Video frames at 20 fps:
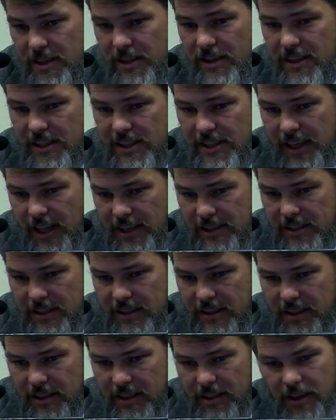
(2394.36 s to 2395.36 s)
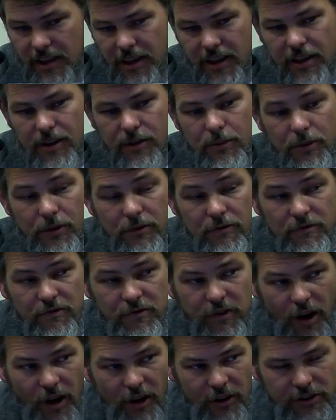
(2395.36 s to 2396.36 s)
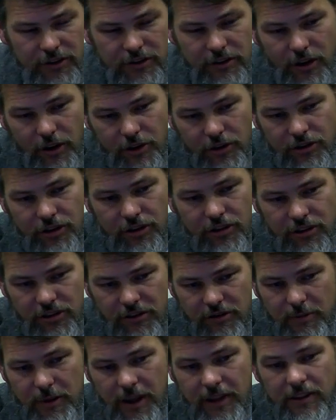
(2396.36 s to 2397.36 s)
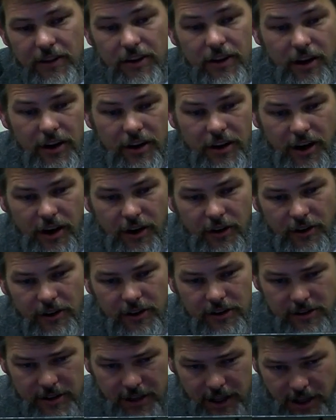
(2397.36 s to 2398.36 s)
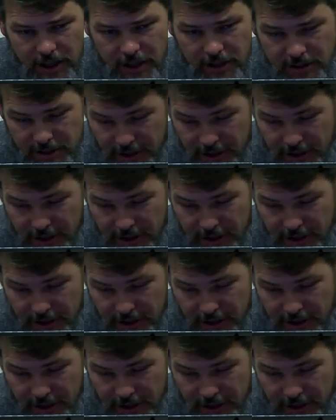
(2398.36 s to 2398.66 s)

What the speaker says: a necessity when false notions of method are current and